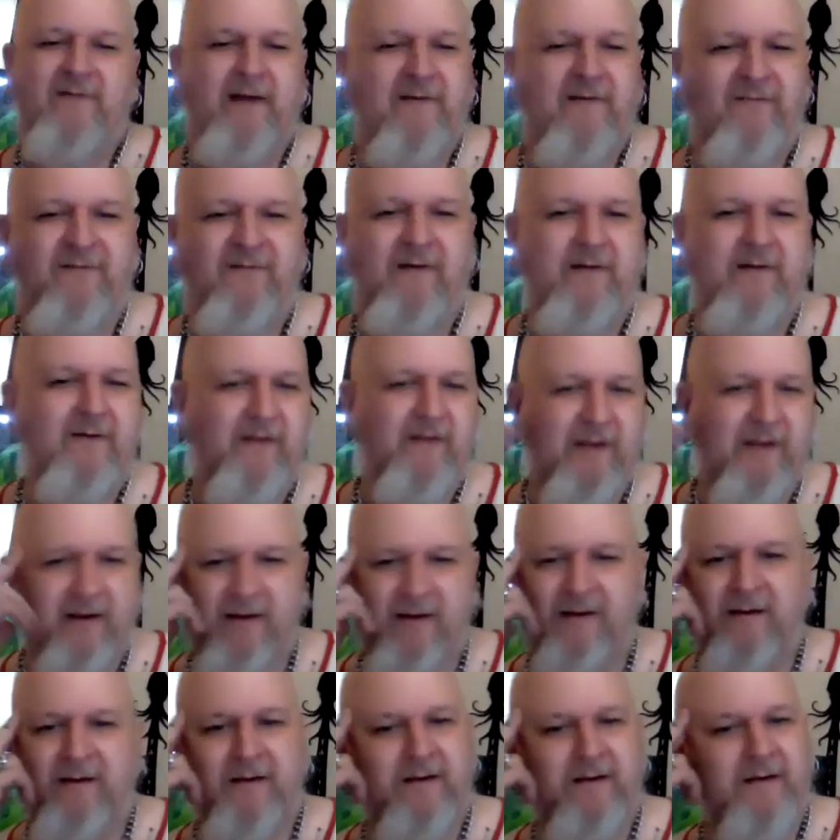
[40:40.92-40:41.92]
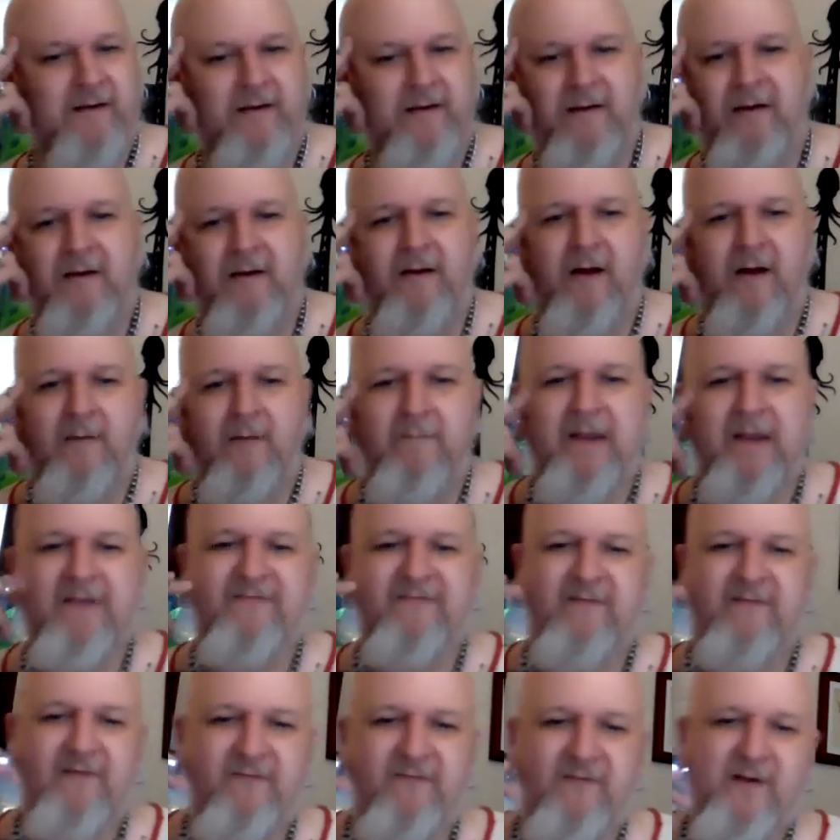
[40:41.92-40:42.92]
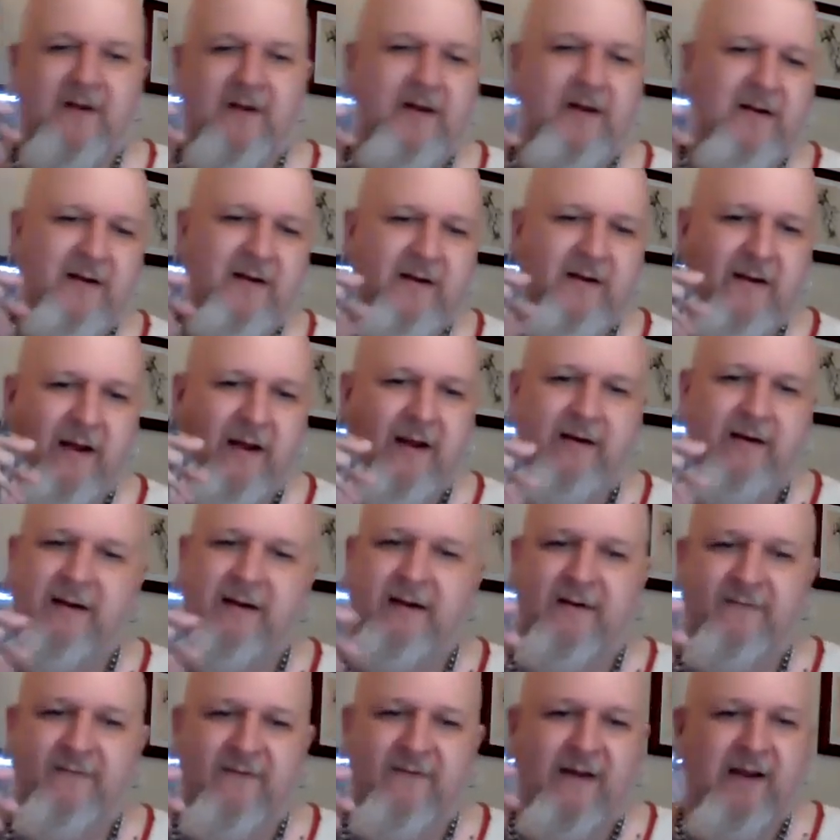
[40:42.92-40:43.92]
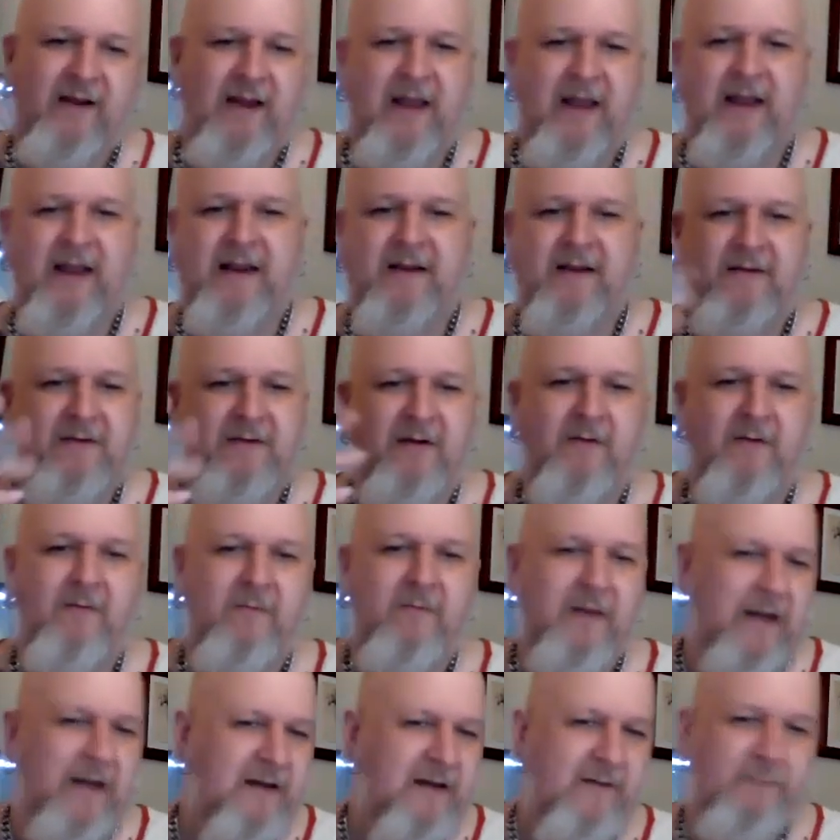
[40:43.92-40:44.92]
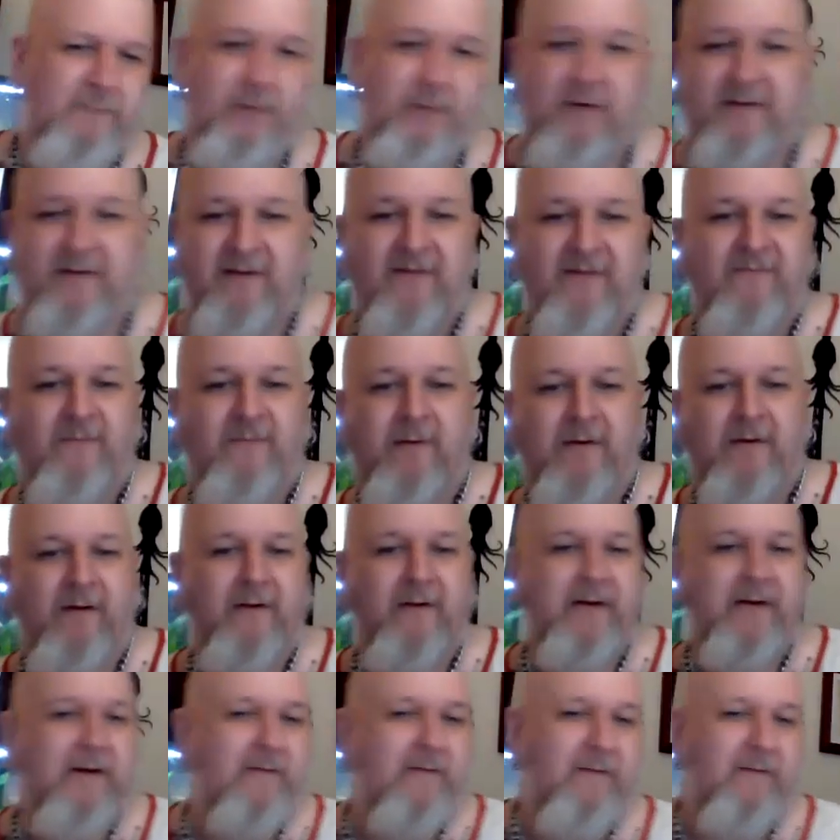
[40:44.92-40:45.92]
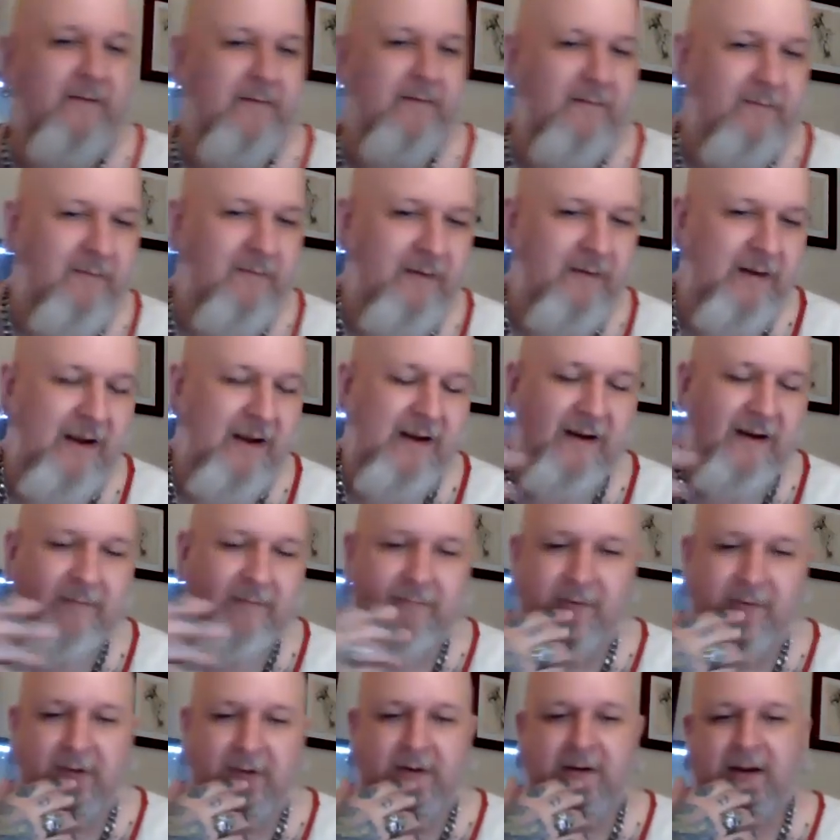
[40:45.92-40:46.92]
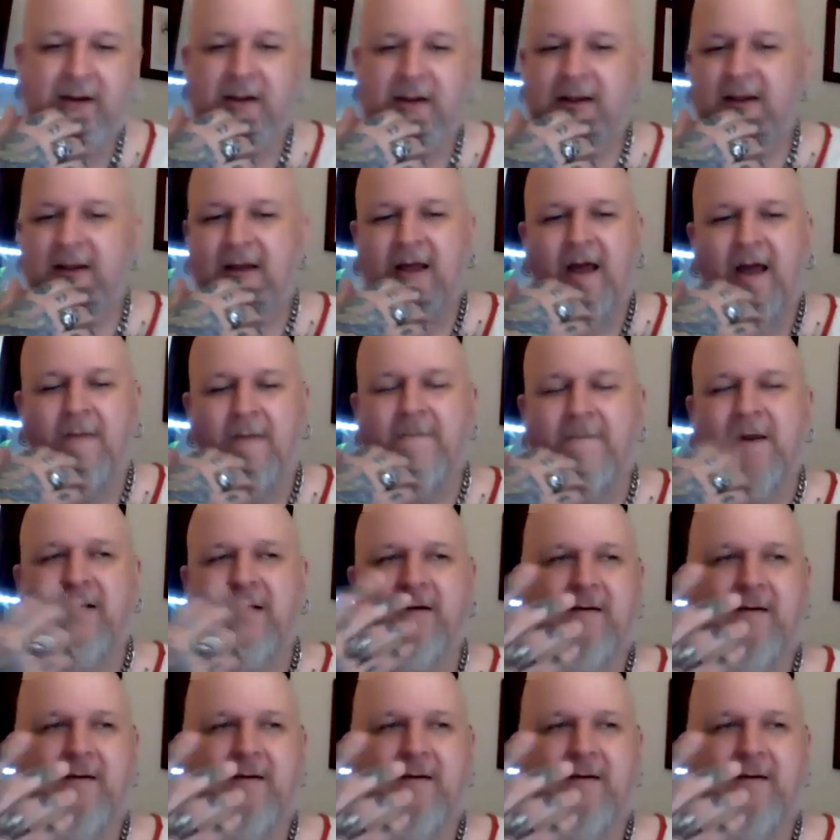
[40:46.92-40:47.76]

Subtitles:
like send like a message and then say, hey, can you put this one on there and look at it? But I mean,